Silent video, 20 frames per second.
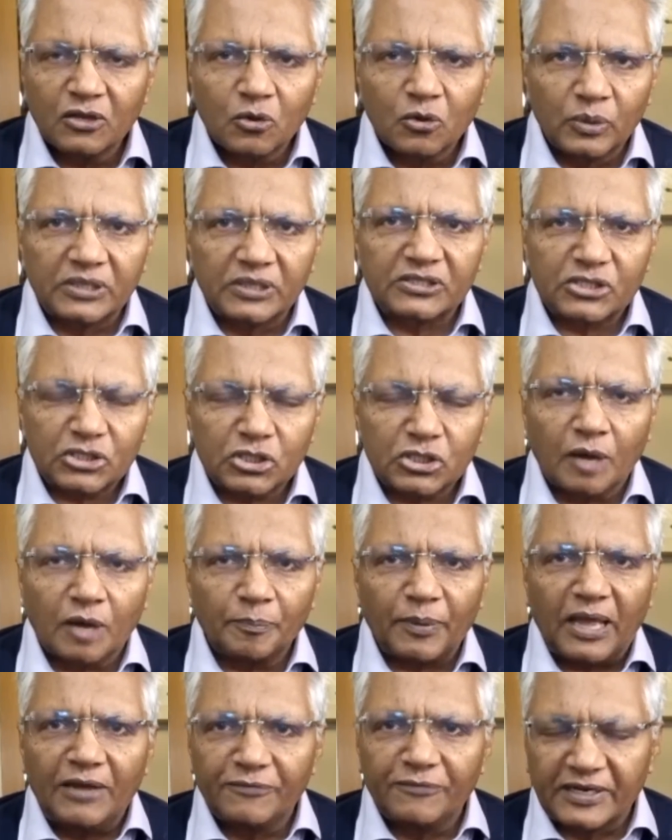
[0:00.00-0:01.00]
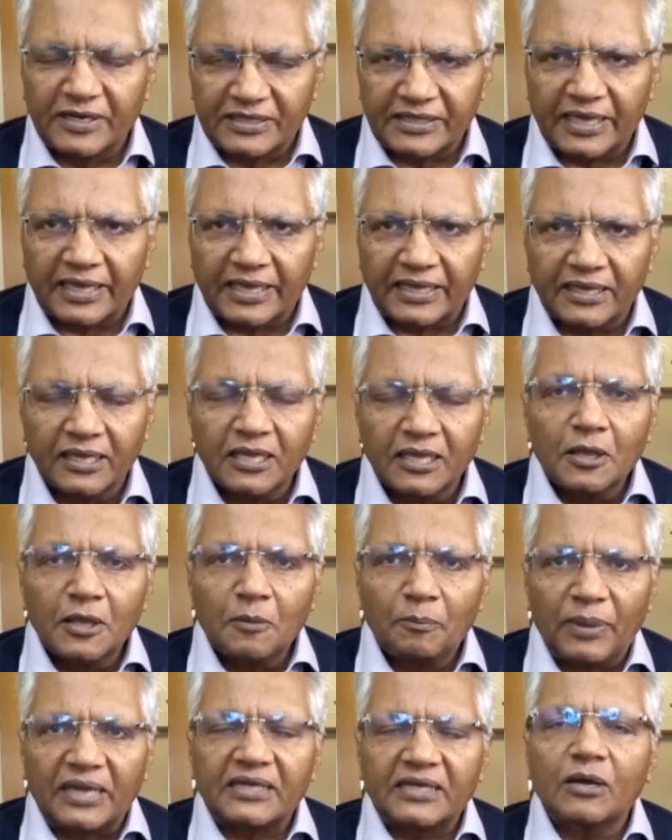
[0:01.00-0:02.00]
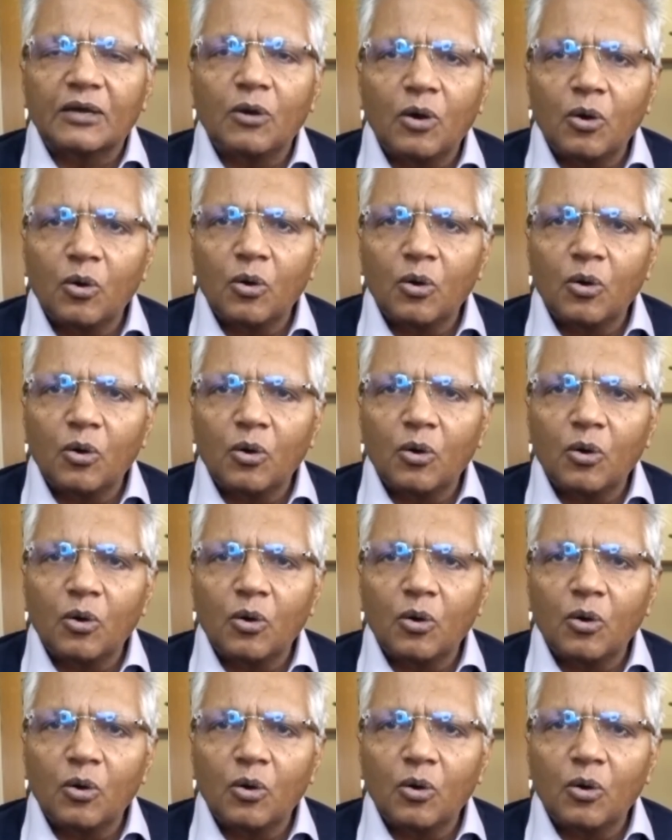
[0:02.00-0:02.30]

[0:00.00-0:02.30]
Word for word: will stop everything. But